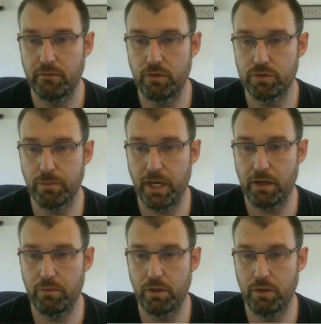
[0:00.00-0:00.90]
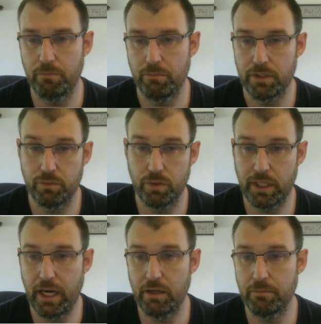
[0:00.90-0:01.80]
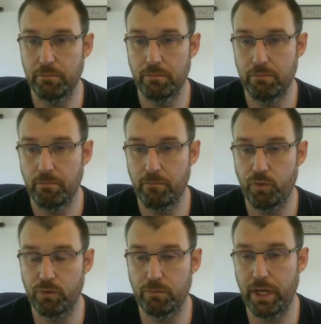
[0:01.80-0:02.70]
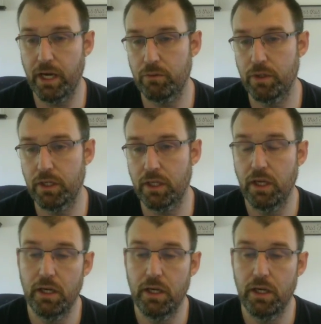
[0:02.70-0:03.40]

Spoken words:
Goes back, well, rook got him from the back rank.